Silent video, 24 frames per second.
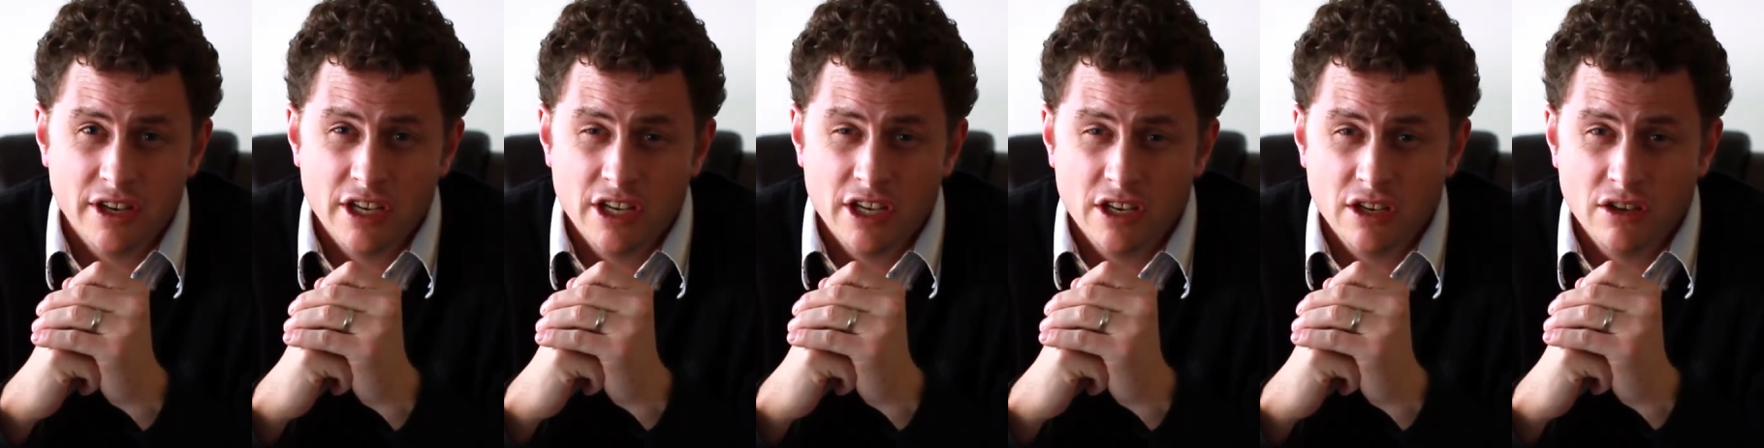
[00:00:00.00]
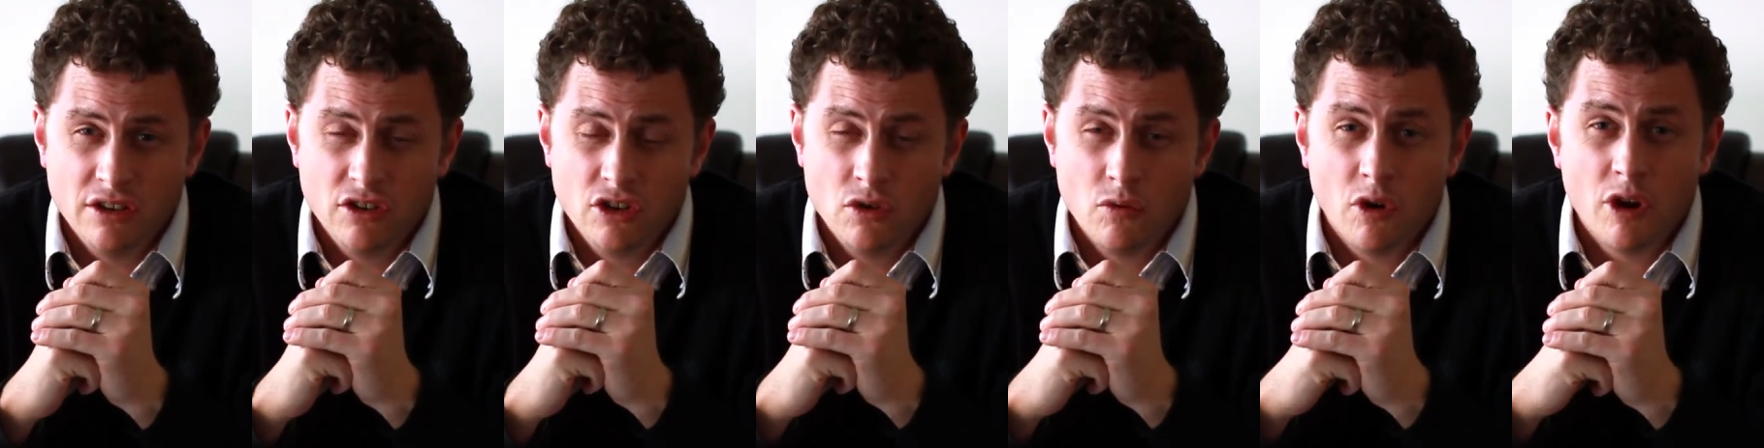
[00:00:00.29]

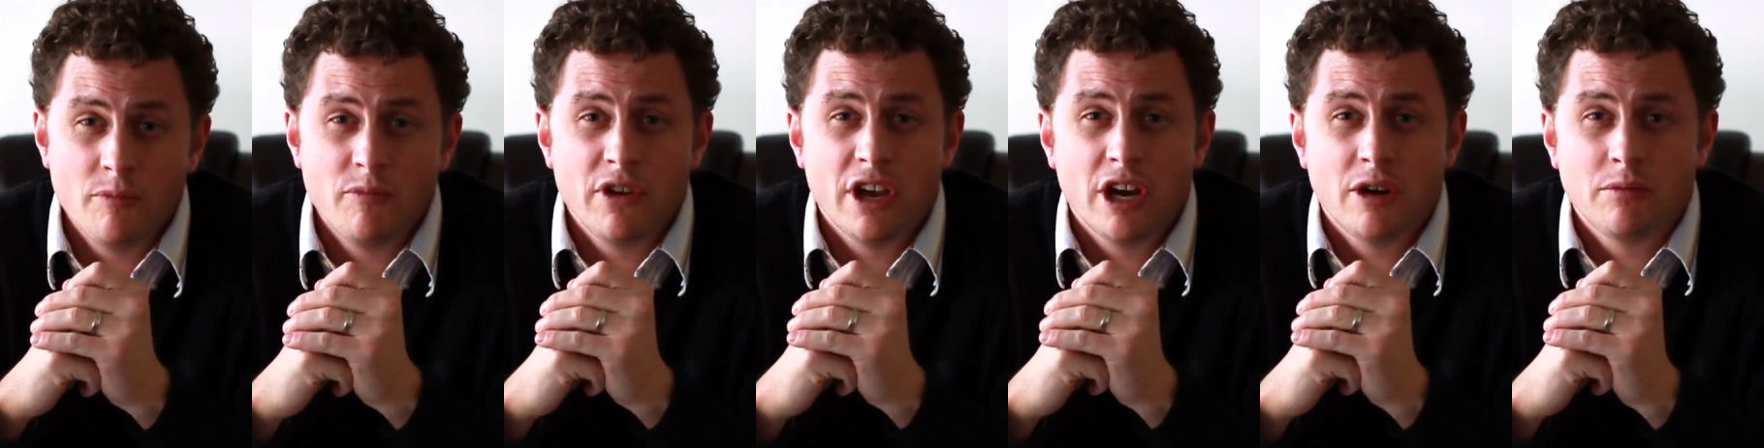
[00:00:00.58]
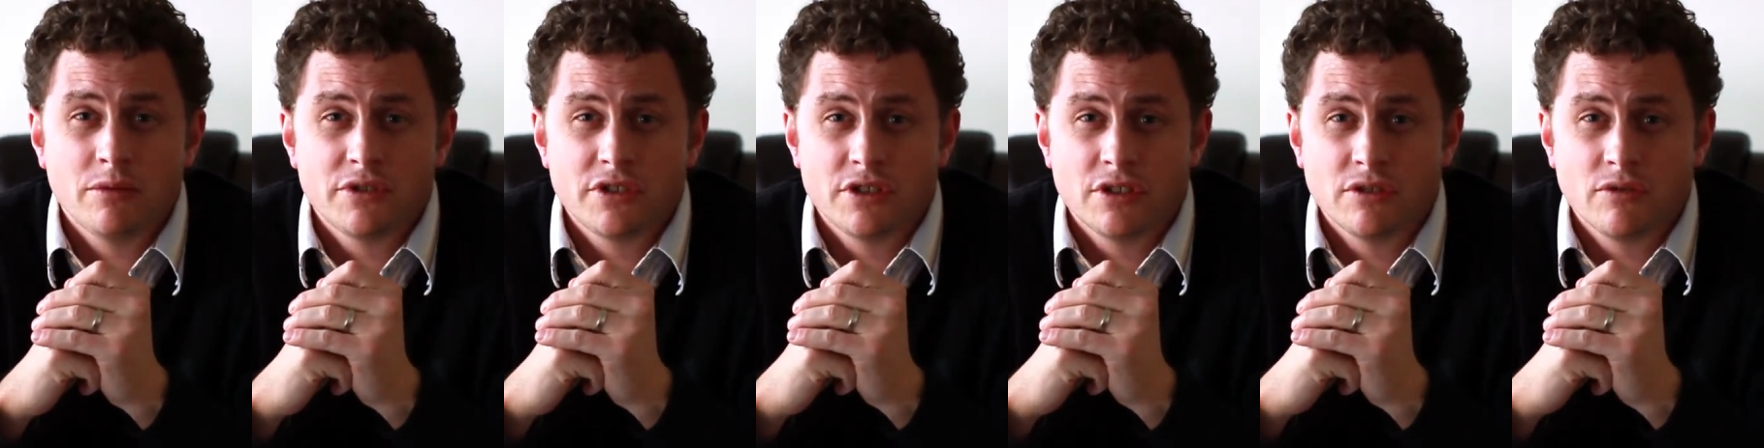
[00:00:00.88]
and you won't be
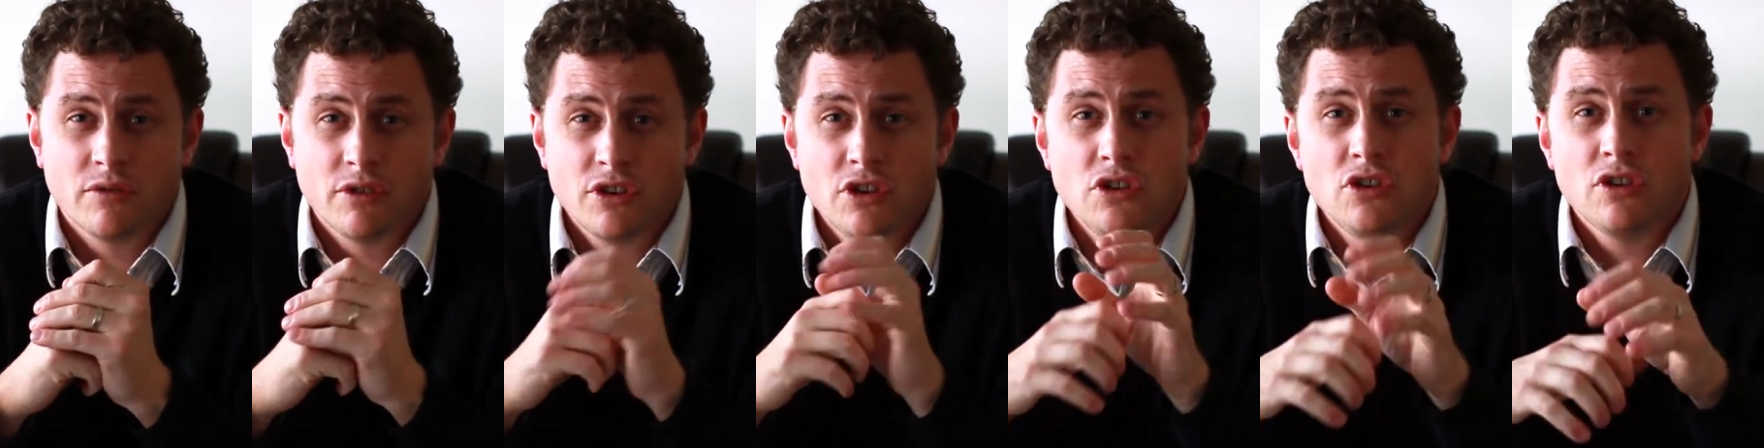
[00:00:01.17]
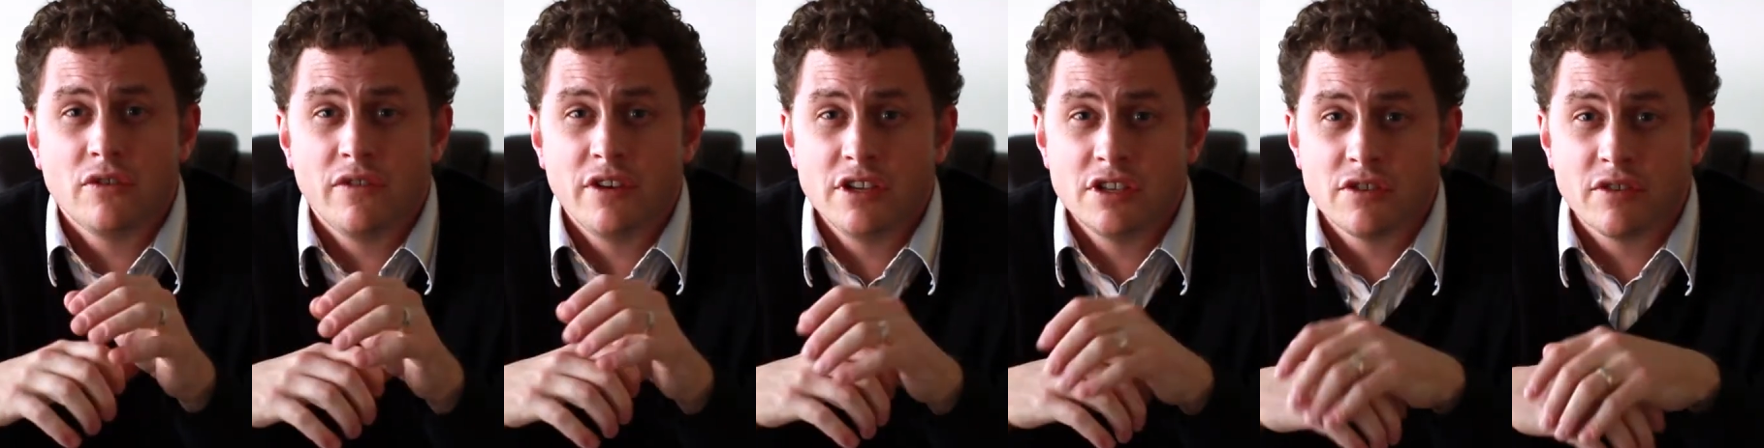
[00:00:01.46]
able to renew
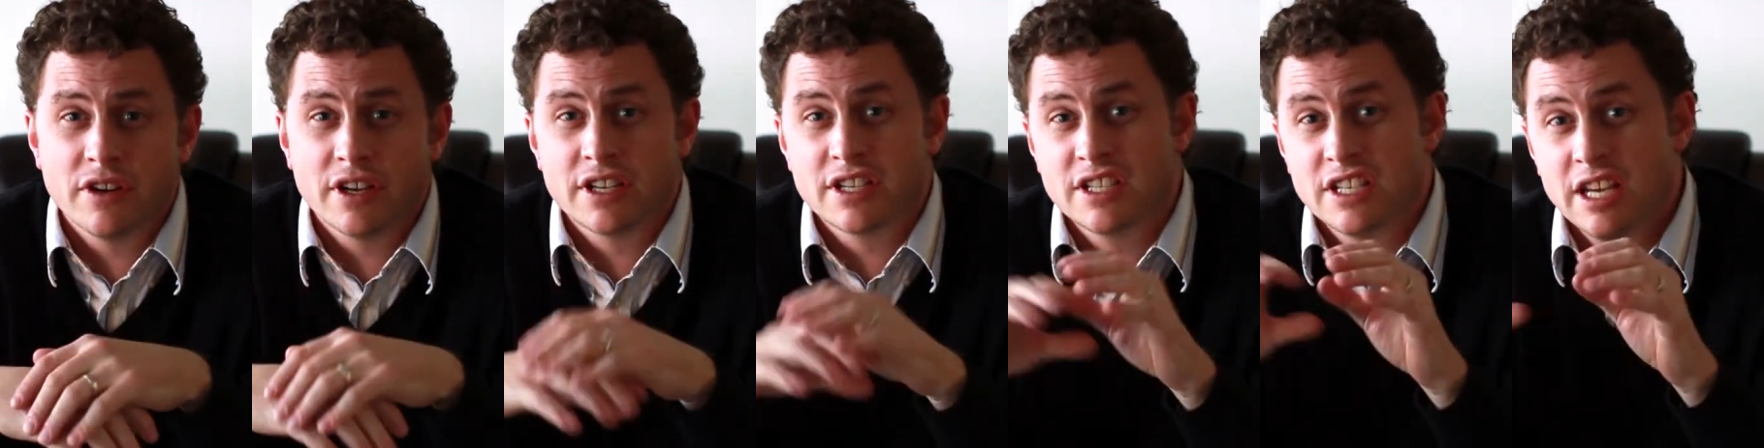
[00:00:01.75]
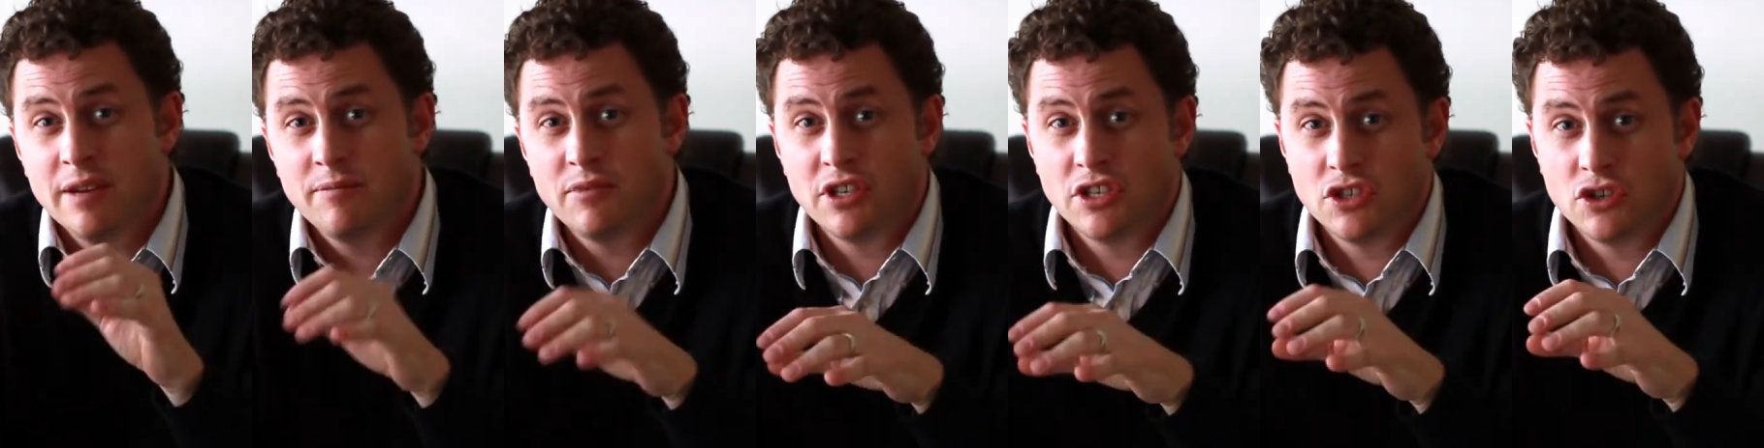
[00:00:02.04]
your visa
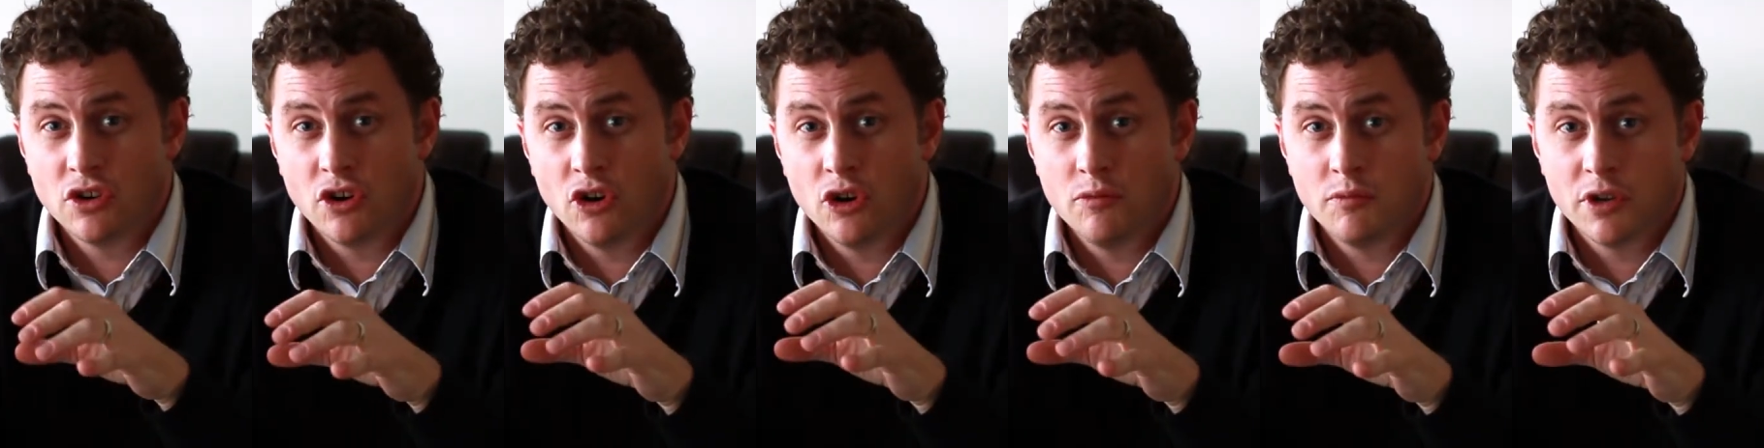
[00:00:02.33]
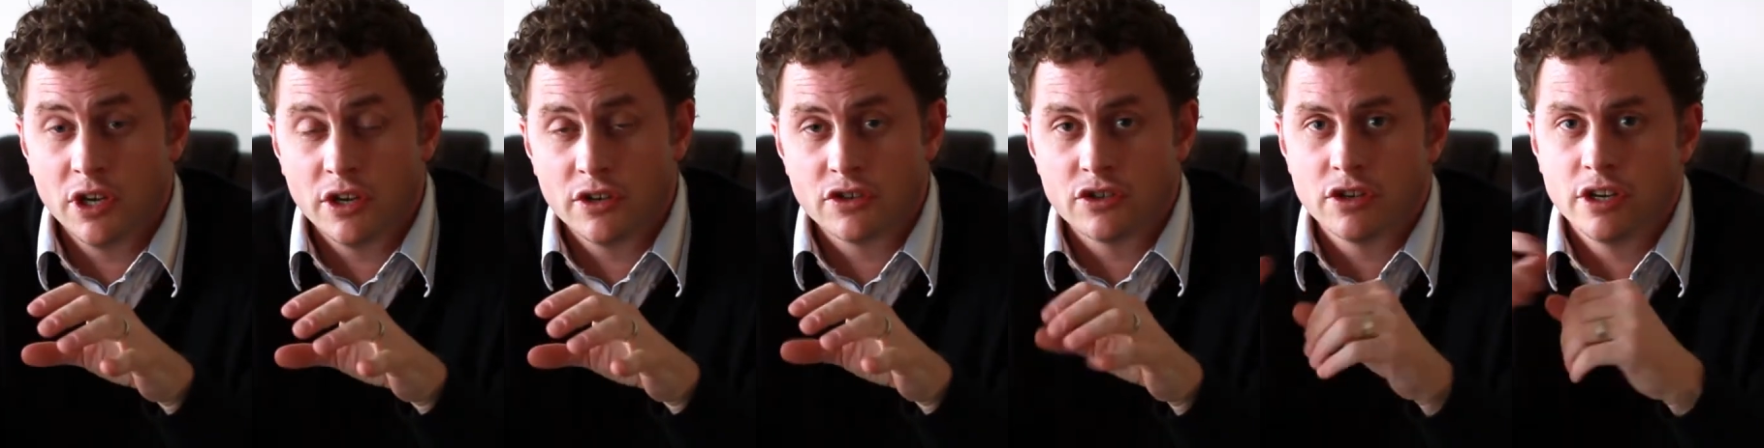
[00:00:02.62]
except at your home
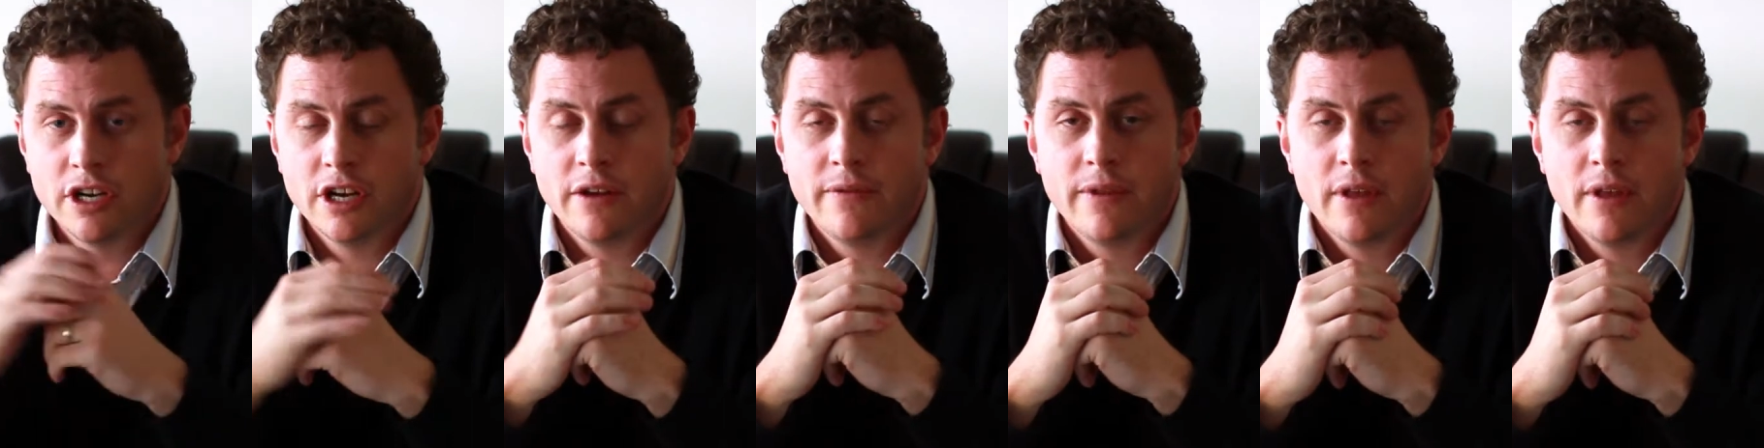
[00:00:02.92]
country.